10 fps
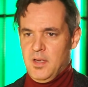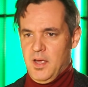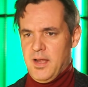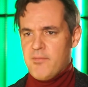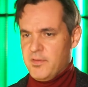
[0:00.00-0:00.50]

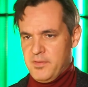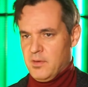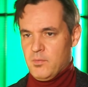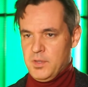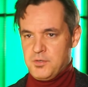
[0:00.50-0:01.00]
and
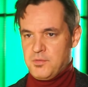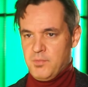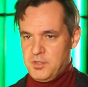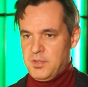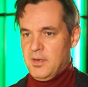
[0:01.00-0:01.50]
everything which,
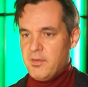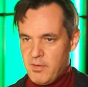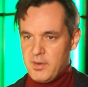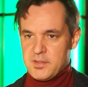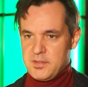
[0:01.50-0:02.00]
which
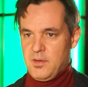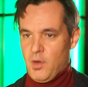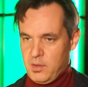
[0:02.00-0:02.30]
delivers